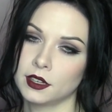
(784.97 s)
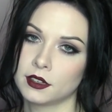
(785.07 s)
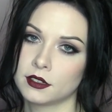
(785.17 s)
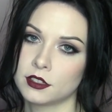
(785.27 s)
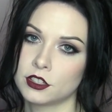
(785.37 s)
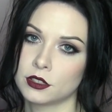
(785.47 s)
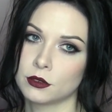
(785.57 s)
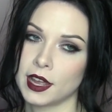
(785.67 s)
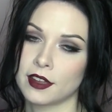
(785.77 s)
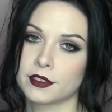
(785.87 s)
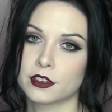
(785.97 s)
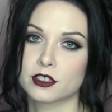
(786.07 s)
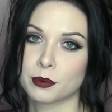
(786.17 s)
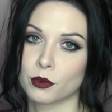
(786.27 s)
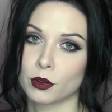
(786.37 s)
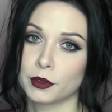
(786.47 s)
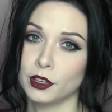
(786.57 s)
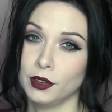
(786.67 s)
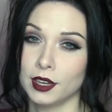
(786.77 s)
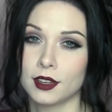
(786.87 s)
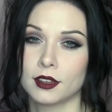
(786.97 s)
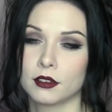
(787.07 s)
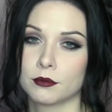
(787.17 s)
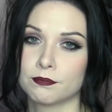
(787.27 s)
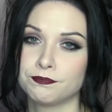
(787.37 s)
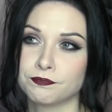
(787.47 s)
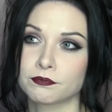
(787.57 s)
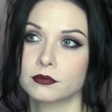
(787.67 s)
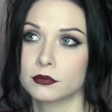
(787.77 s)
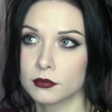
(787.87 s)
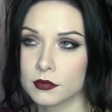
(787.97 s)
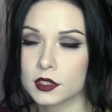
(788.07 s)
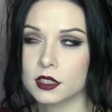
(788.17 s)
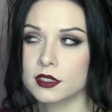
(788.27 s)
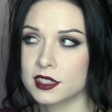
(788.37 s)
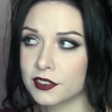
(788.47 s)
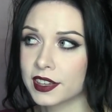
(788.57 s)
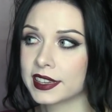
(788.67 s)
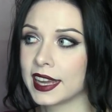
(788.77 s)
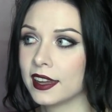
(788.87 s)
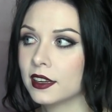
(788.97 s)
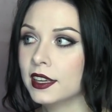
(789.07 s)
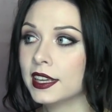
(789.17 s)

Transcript: and to have their support when you need it and stuff like that.